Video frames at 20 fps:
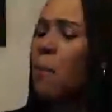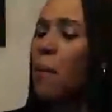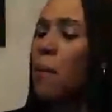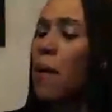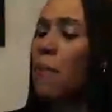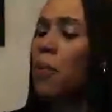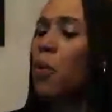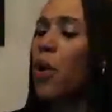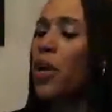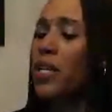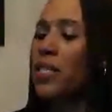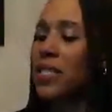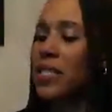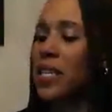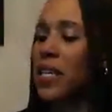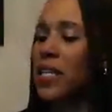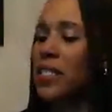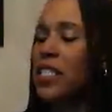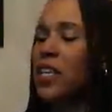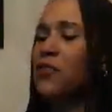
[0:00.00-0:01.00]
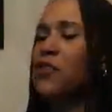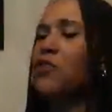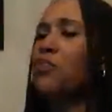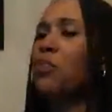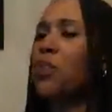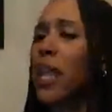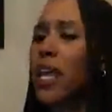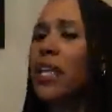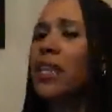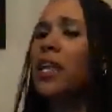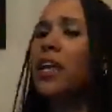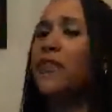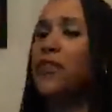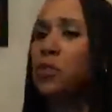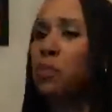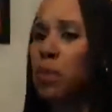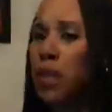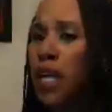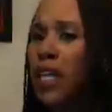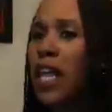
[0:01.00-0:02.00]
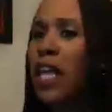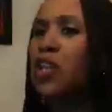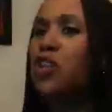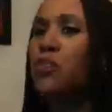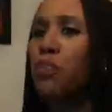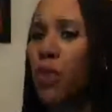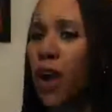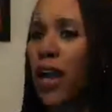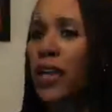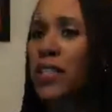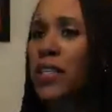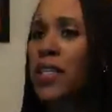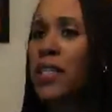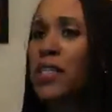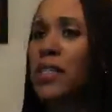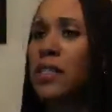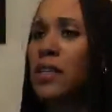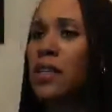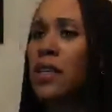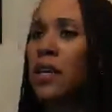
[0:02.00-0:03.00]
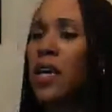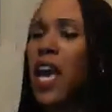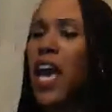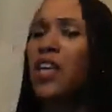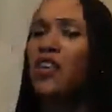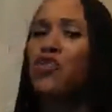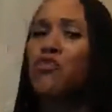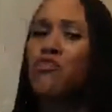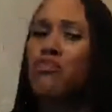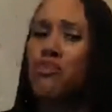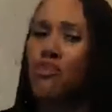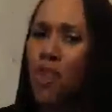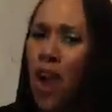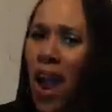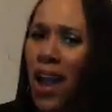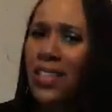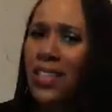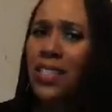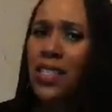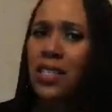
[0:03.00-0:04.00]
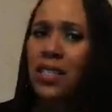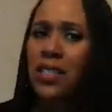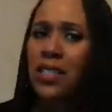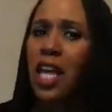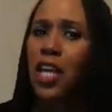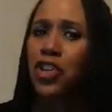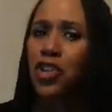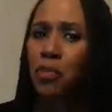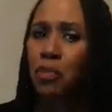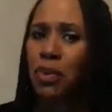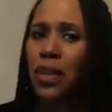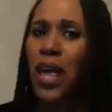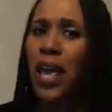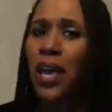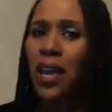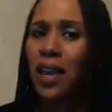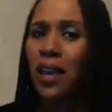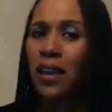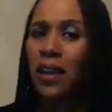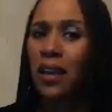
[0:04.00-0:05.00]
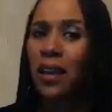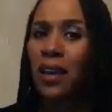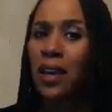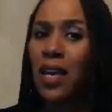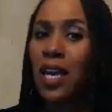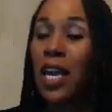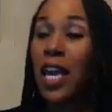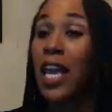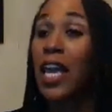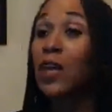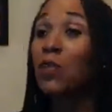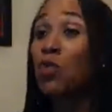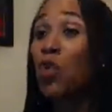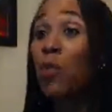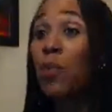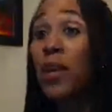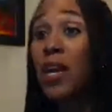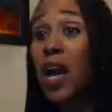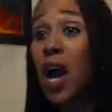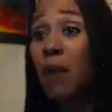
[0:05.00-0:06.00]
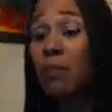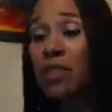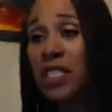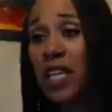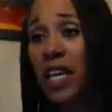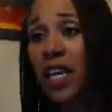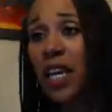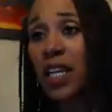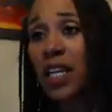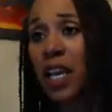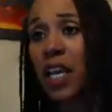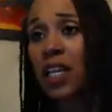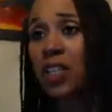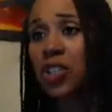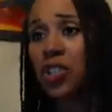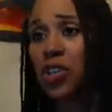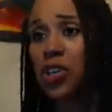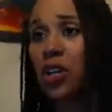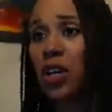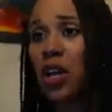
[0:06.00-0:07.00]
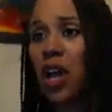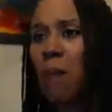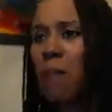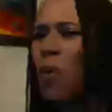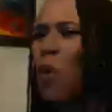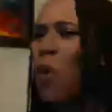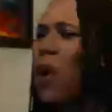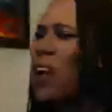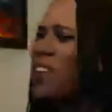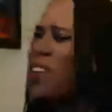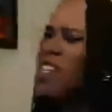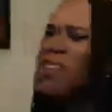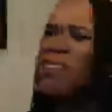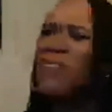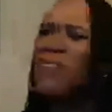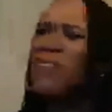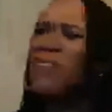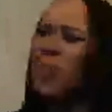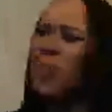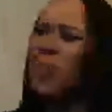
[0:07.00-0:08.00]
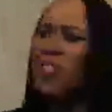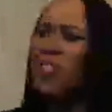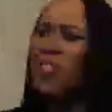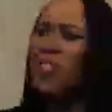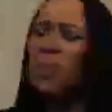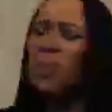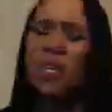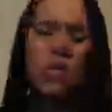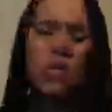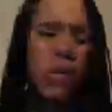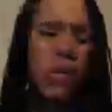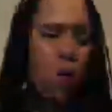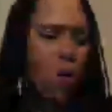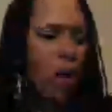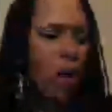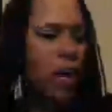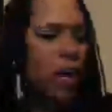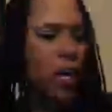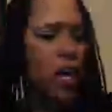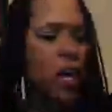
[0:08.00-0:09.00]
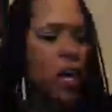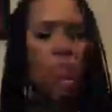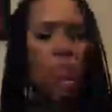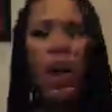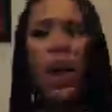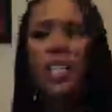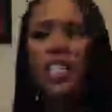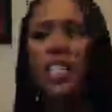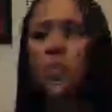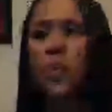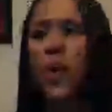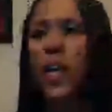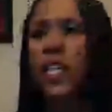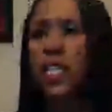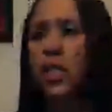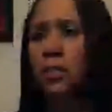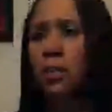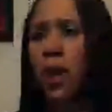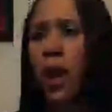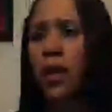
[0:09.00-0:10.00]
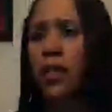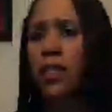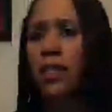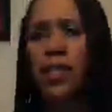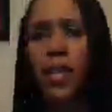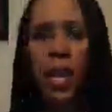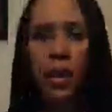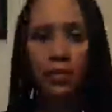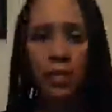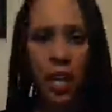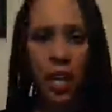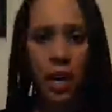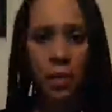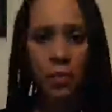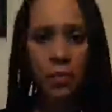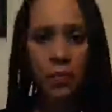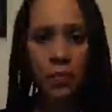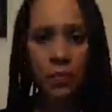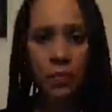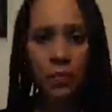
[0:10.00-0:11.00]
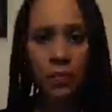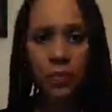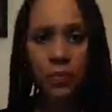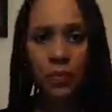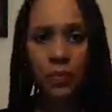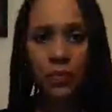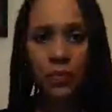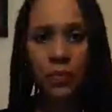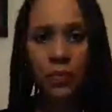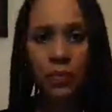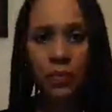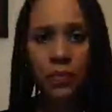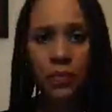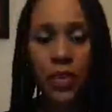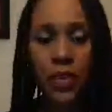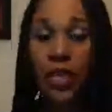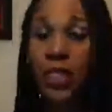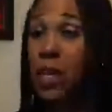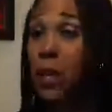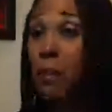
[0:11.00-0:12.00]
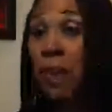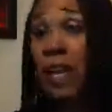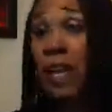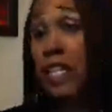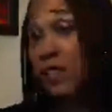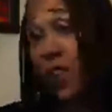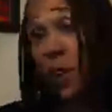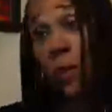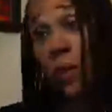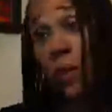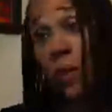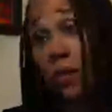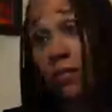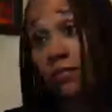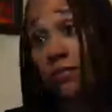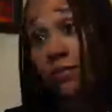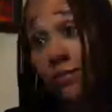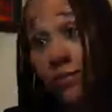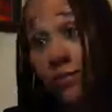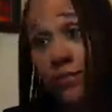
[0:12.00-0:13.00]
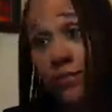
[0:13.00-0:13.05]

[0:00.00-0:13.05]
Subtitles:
But my point is this: if you play like you practice and you practice like you're playing, it will become second nature. But where's the evaluation piece? Okay, practice, game time. Somebody's filming it.